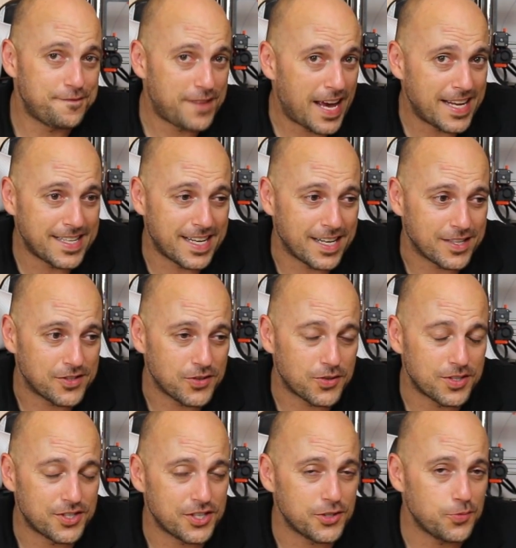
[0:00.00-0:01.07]
Fan Ducts,
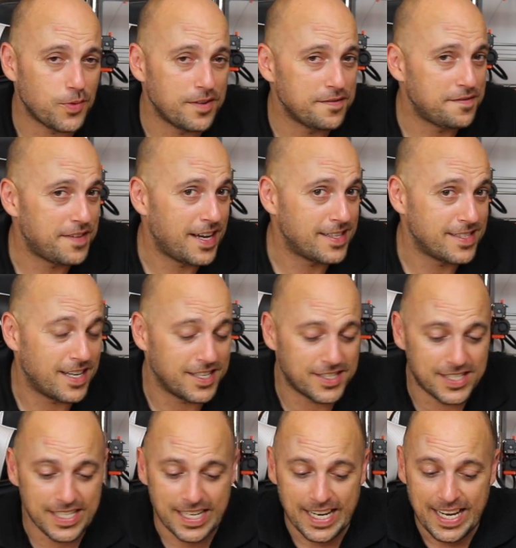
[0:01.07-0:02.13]
or just one fan
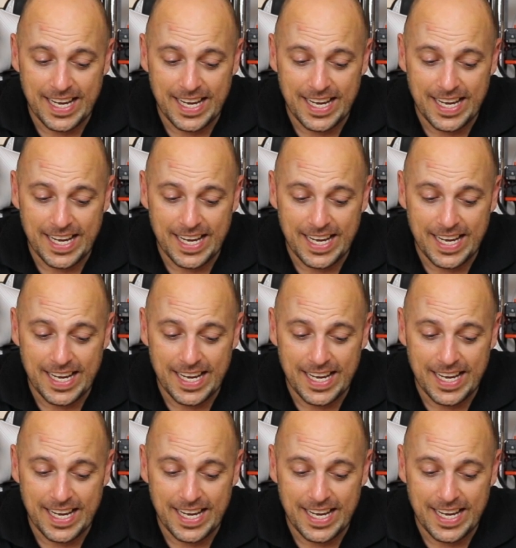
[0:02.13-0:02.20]
duct.